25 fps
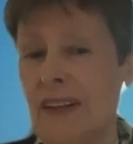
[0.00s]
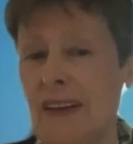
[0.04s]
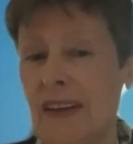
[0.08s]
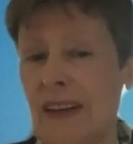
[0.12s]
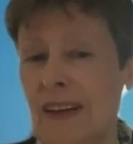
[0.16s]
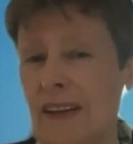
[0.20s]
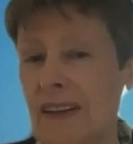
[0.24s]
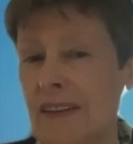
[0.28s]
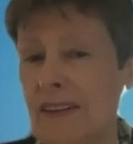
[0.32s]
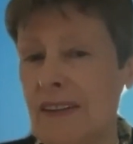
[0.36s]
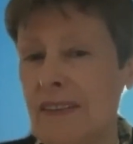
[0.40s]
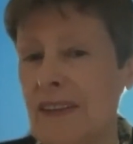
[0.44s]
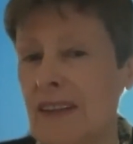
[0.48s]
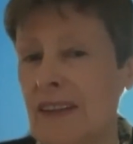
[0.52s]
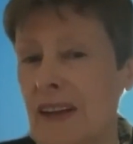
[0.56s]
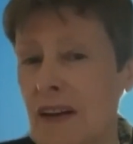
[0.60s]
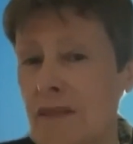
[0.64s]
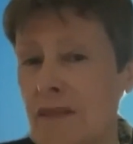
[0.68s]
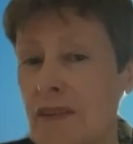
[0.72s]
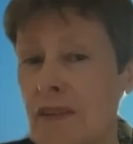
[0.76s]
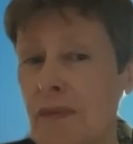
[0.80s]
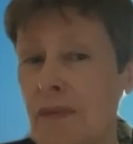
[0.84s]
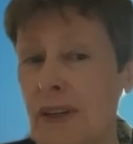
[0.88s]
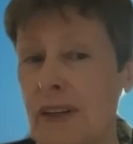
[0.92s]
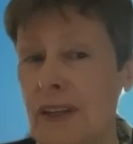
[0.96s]
And
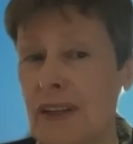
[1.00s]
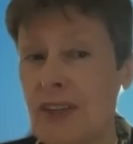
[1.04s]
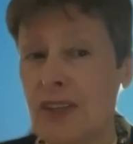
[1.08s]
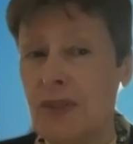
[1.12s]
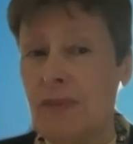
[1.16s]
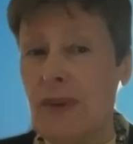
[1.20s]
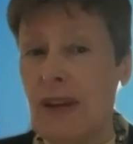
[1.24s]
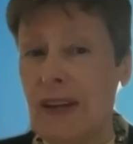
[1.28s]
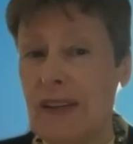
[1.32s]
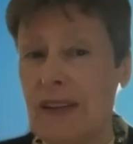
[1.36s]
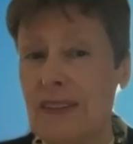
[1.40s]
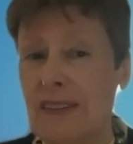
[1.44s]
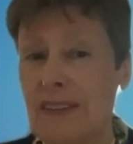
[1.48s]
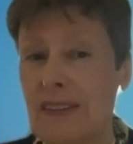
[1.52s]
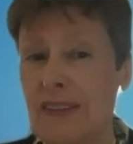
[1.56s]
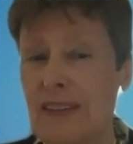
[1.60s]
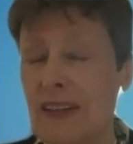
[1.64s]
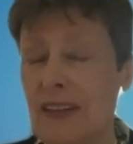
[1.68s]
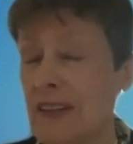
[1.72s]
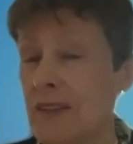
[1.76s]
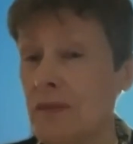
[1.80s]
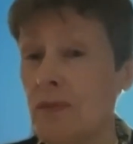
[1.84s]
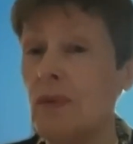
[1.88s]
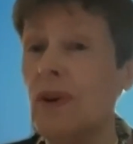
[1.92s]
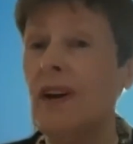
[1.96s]
everyone expected
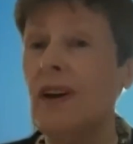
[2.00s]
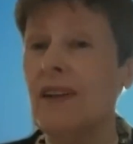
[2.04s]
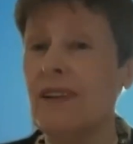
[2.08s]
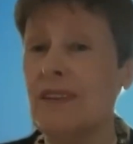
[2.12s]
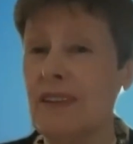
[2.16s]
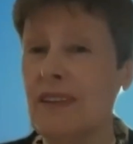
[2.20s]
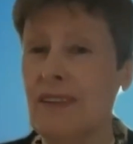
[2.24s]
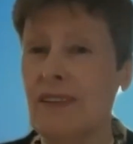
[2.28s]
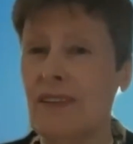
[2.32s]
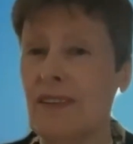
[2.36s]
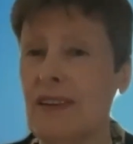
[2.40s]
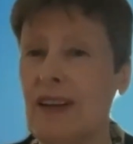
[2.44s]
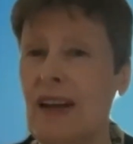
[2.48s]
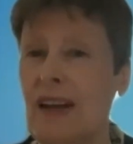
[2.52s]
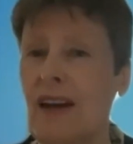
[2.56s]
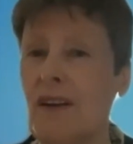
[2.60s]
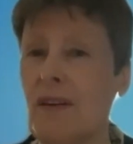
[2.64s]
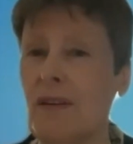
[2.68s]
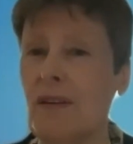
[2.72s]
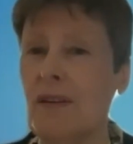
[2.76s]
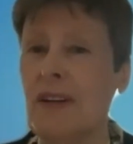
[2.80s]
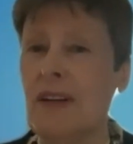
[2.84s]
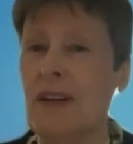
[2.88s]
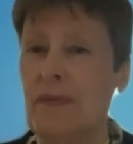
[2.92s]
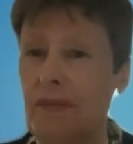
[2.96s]
that,
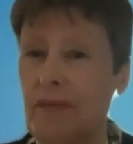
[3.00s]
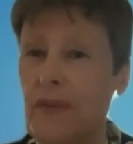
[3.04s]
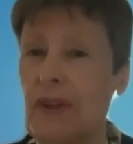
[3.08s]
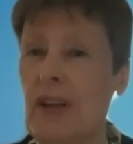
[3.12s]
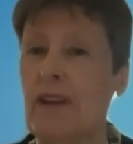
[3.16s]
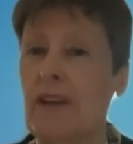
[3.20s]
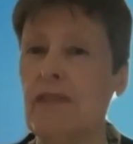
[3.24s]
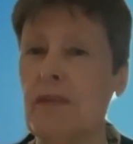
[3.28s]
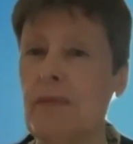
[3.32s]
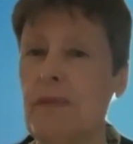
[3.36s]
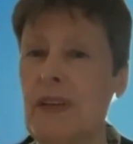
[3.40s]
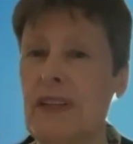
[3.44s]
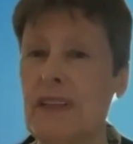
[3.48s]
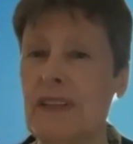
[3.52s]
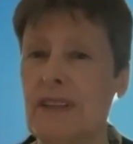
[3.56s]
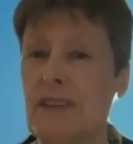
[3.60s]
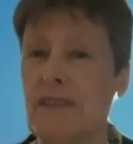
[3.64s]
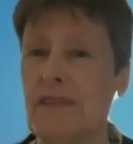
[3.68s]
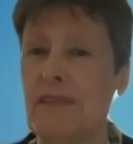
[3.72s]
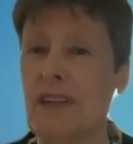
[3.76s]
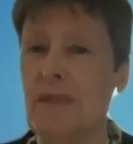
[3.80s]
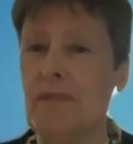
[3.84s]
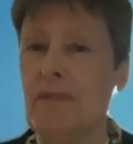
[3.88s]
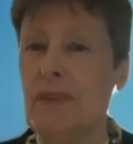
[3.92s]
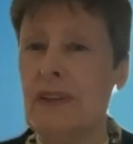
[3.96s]
now we have a peace
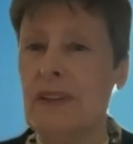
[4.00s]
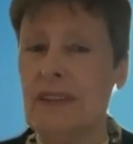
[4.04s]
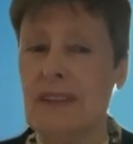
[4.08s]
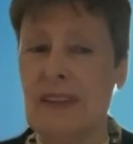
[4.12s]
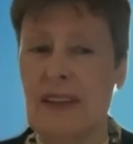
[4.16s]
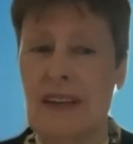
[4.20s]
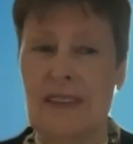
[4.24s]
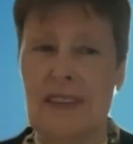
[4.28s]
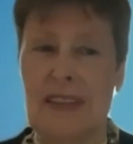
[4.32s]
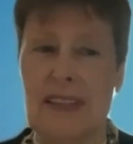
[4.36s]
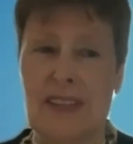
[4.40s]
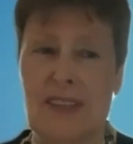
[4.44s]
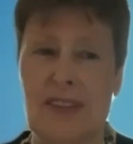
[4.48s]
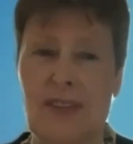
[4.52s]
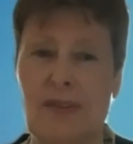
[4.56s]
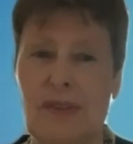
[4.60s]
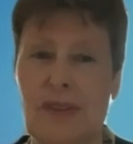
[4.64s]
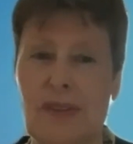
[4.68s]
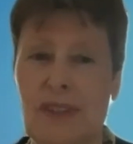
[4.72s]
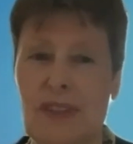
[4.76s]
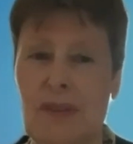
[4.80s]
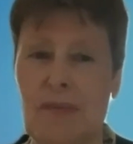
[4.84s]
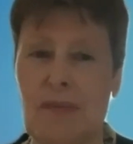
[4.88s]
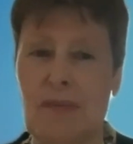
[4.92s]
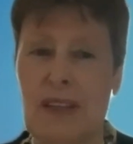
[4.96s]
agreement and that's
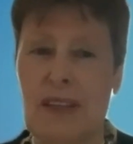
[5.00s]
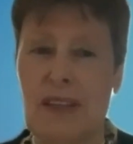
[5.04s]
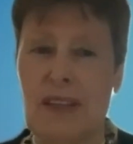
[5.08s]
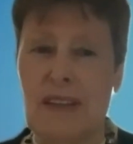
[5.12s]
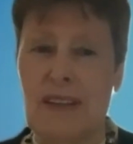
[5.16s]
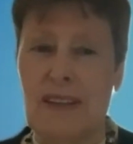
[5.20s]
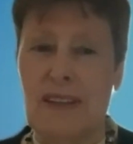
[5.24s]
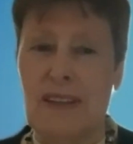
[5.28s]
going to be